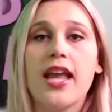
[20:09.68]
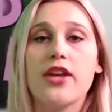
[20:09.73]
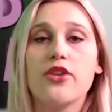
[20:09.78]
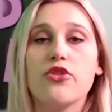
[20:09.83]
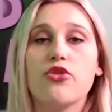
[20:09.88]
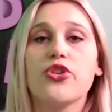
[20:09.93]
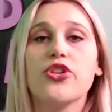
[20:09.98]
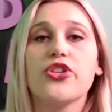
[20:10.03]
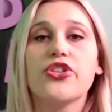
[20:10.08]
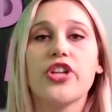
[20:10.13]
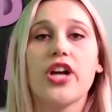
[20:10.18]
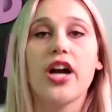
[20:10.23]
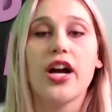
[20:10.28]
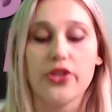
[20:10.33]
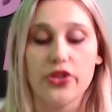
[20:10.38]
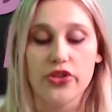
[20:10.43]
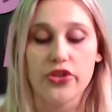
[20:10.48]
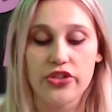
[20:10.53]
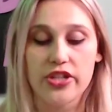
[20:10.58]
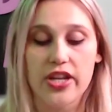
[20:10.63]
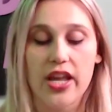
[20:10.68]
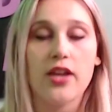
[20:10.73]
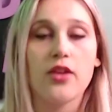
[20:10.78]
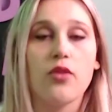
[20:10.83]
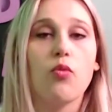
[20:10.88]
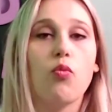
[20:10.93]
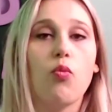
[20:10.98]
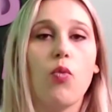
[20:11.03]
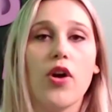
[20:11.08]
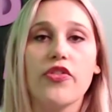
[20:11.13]
in order to
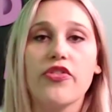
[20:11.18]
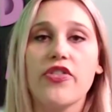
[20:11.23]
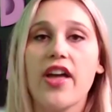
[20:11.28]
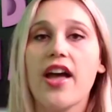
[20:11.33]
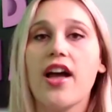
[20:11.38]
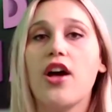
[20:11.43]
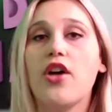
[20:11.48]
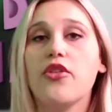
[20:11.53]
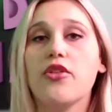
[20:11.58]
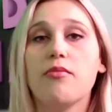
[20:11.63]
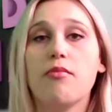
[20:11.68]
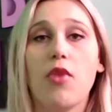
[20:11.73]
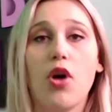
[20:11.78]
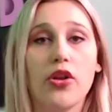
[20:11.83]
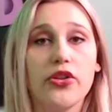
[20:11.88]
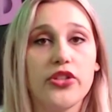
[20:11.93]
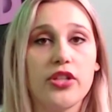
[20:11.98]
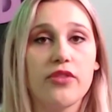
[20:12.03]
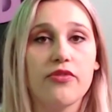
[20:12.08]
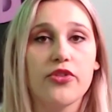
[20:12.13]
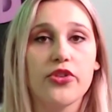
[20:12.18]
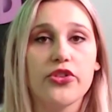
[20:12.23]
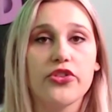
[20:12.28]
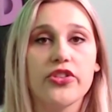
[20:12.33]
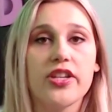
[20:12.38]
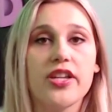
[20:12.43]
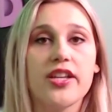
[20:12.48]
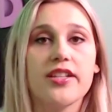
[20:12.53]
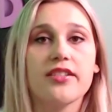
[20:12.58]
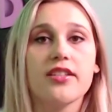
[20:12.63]
understand what the hell the
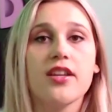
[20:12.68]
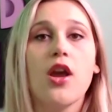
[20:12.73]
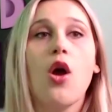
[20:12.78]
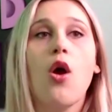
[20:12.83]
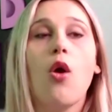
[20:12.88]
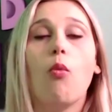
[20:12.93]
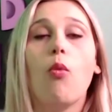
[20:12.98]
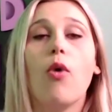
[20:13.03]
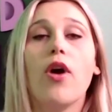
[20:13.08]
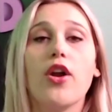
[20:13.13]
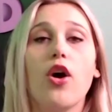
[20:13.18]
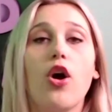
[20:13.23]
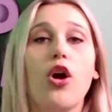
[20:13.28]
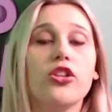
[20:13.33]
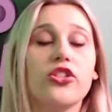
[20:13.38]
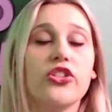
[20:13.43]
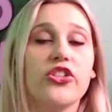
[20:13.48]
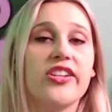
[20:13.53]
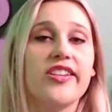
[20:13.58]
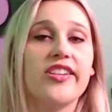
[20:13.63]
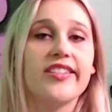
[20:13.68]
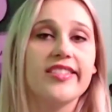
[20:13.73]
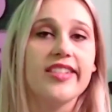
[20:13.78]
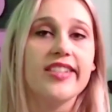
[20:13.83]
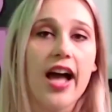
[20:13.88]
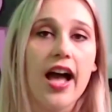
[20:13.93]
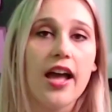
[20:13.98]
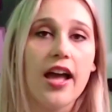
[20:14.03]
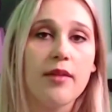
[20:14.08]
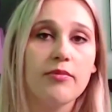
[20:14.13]
multiverse is, what alternate
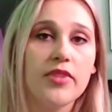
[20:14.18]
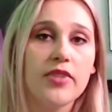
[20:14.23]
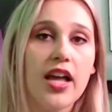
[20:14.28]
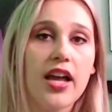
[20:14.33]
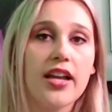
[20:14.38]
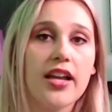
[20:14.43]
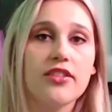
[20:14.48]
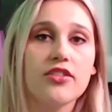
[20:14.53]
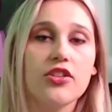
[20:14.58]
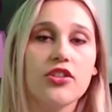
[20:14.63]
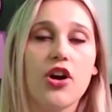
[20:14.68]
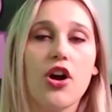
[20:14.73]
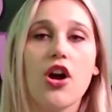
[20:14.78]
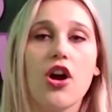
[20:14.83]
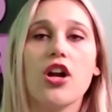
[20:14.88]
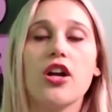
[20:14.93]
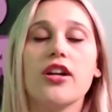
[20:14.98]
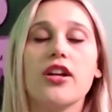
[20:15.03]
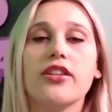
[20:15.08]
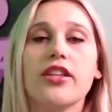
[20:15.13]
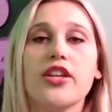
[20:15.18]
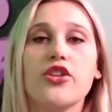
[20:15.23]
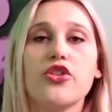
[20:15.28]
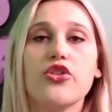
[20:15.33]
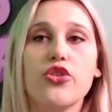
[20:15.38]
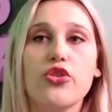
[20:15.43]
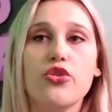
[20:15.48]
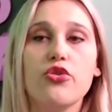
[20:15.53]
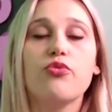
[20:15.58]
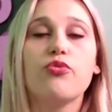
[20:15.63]
timelines are. Like,
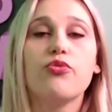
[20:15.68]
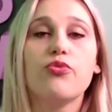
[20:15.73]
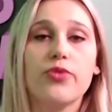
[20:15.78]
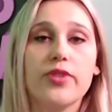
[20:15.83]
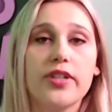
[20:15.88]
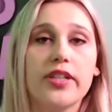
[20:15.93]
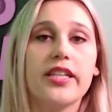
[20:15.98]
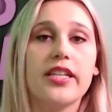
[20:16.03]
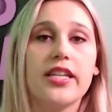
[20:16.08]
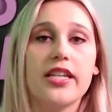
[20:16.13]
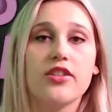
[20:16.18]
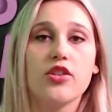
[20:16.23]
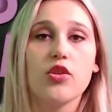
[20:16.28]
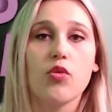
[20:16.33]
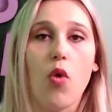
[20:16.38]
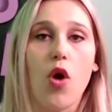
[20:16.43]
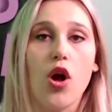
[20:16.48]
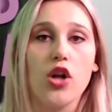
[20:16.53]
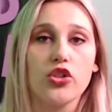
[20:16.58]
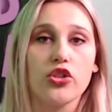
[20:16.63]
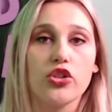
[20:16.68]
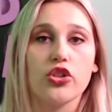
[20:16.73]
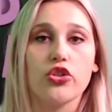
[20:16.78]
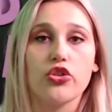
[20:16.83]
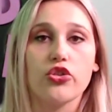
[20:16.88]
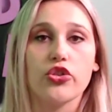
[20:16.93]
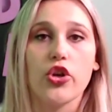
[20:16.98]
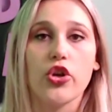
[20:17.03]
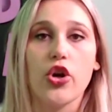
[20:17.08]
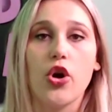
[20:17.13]
you really need to watch this
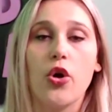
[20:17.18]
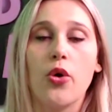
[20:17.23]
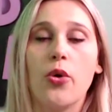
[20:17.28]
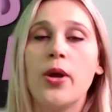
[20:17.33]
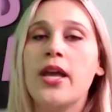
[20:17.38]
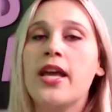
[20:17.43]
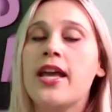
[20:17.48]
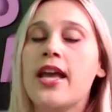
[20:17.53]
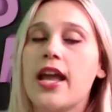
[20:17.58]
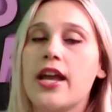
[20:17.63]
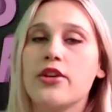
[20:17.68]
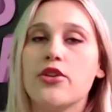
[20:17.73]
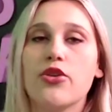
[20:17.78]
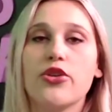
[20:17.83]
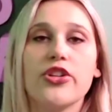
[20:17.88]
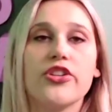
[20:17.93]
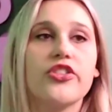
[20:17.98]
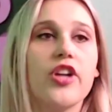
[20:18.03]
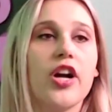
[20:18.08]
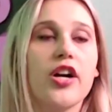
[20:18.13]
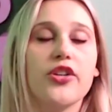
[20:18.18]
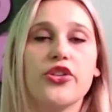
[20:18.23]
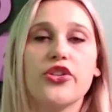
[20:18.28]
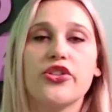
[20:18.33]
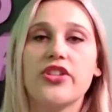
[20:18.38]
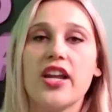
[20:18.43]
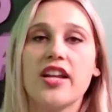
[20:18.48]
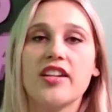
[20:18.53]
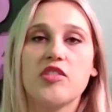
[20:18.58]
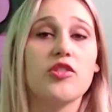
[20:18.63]
show in order to
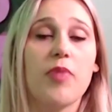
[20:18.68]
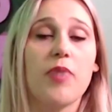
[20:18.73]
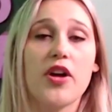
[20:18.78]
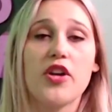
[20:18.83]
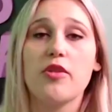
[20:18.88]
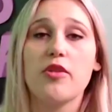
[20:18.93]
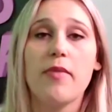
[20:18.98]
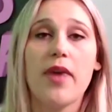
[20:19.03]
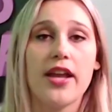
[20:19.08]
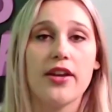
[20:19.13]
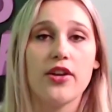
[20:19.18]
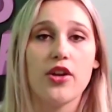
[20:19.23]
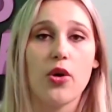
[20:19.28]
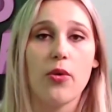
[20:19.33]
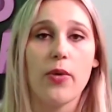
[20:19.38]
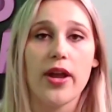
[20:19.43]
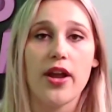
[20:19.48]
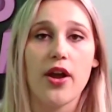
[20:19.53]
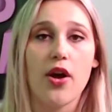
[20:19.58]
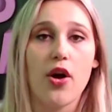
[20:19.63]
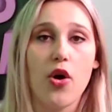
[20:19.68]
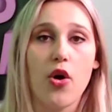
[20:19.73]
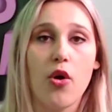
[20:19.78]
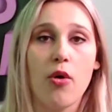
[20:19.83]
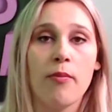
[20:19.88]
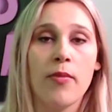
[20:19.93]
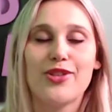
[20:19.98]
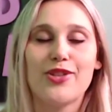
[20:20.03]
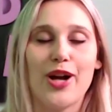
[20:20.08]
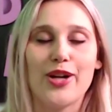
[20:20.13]
understand Spider-Man No Way
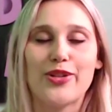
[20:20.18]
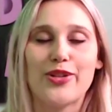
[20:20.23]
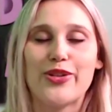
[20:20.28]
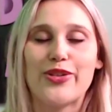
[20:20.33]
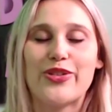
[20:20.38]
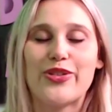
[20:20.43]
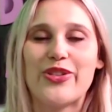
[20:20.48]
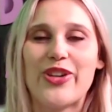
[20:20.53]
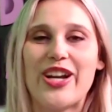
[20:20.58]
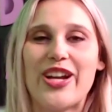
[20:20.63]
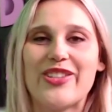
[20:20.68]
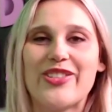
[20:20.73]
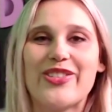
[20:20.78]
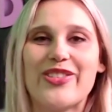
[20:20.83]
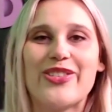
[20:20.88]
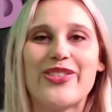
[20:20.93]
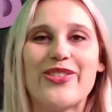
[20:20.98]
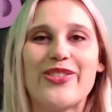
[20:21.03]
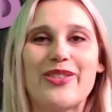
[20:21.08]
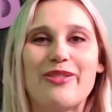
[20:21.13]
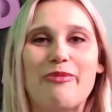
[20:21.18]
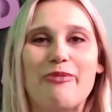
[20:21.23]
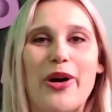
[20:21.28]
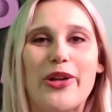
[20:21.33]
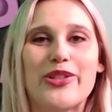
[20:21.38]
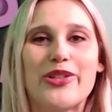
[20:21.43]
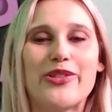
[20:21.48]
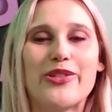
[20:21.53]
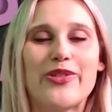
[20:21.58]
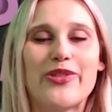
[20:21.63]
Home, Doctor Strange 2, the
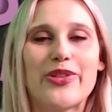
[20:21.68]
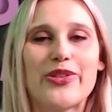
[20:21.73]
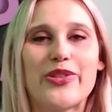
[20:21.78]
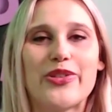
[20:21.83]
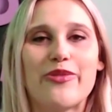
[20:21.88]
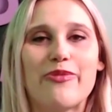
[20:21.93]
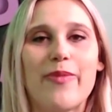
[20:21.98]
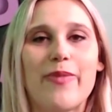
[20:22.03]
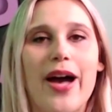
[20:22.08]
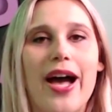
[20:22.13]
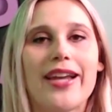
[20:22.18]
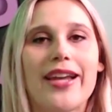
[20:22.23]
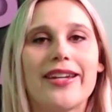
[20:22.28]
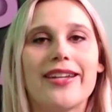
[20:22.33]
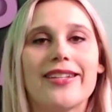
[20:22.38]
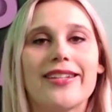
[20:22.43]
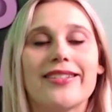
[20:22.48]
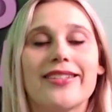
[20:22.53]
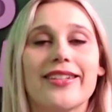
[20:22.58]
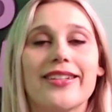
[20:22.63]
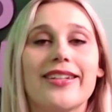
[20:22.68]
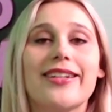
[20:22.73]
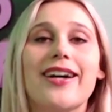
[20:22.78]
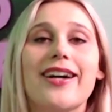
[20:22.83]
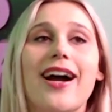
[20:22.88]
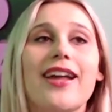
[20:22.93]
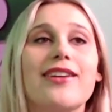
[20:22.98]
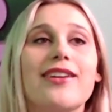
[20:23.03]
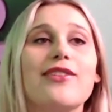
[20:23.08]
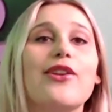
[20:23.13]
Multiverse of Madness, and
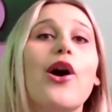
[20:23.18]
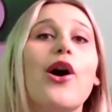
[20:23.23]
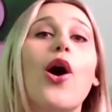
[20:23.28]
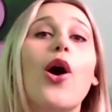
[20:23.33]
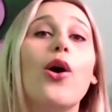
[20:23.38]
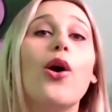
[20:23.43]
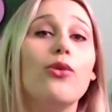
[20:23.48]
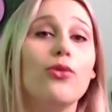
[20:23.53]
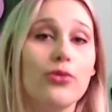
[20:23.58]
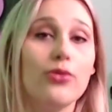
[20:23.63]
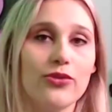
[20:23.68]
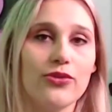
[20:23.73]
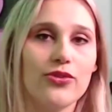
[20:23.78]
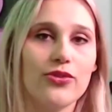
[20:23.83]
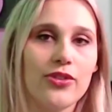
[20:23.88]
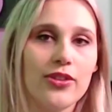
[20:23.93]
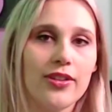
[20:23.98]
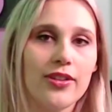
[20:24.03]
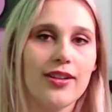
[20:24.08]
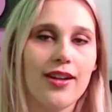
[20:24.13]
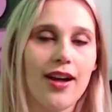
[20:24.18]
God knows